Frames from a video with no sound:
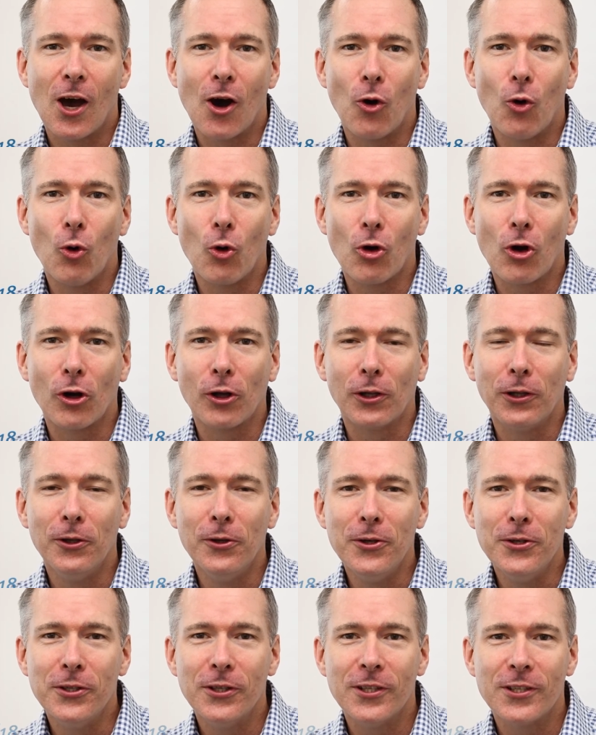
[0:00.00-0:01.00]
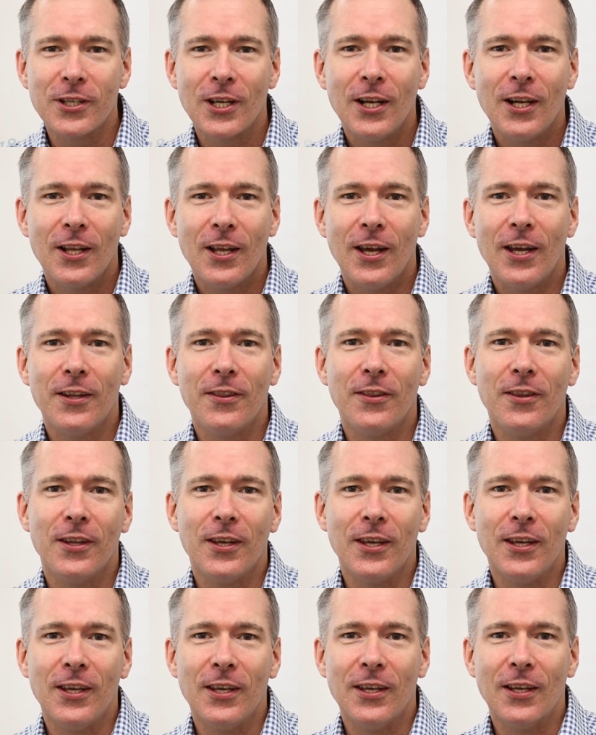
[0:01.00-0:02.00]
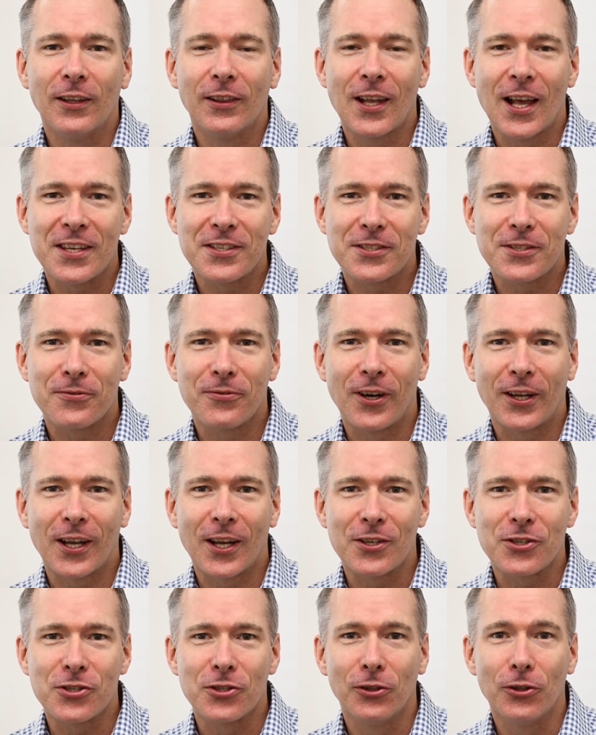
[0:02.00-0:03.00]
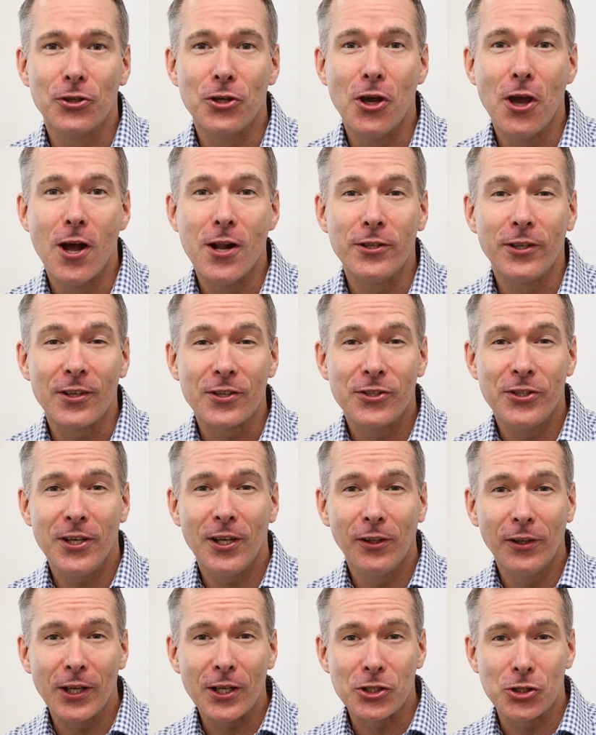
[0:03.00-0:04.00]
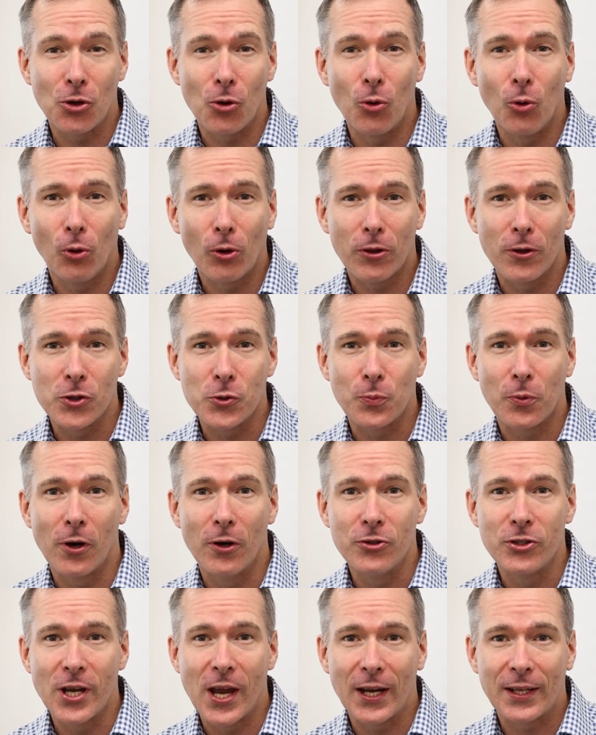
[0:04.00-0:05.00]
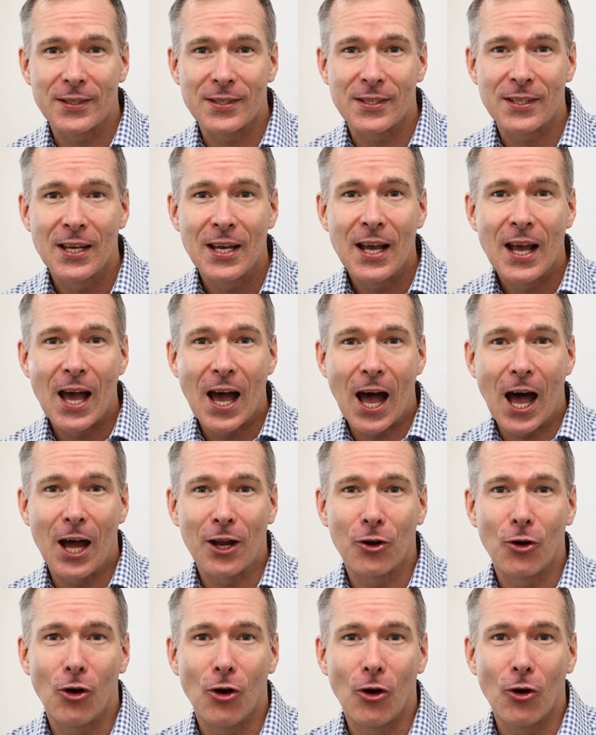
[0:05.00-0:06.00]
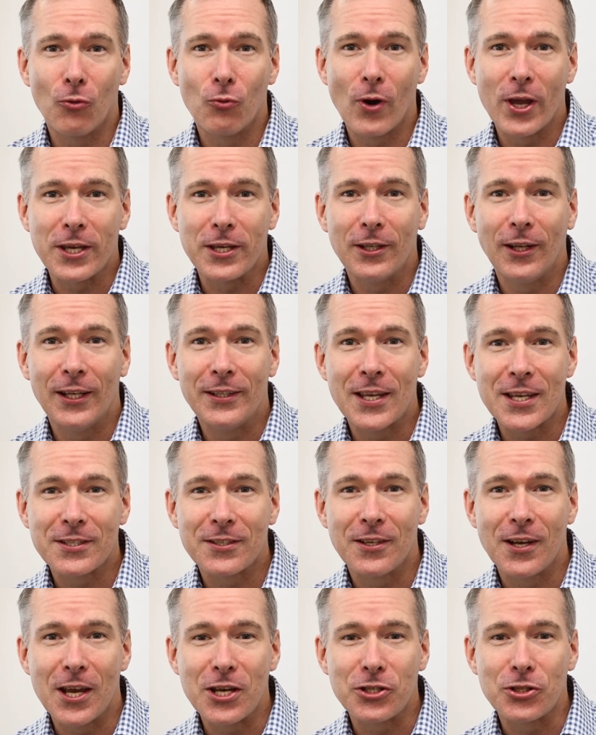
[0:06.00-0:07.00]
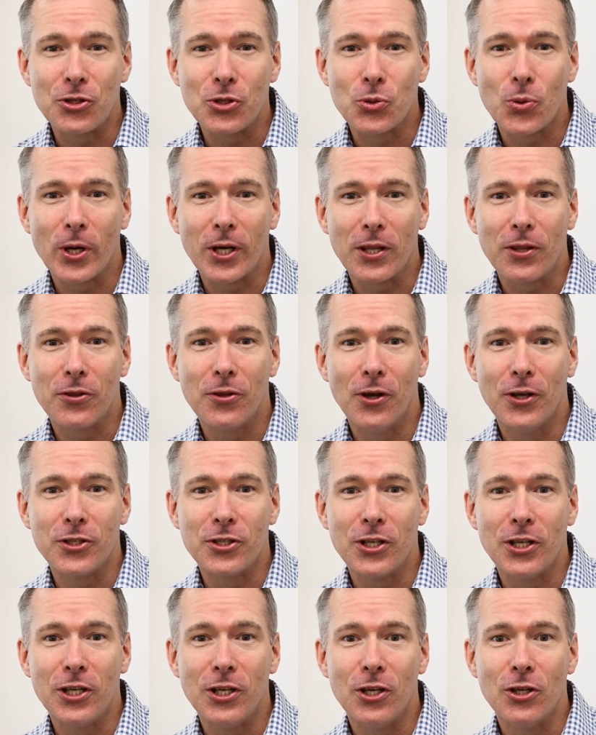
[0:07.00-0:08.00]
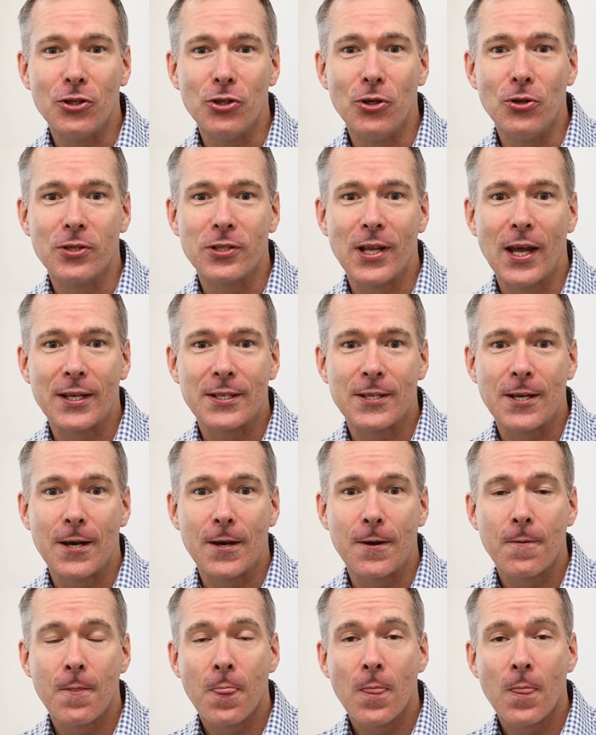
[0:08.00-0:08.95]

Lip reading: or concluded in the last financial year, and you can see a link to all of those projects at our regular Destination 2030 newsletter.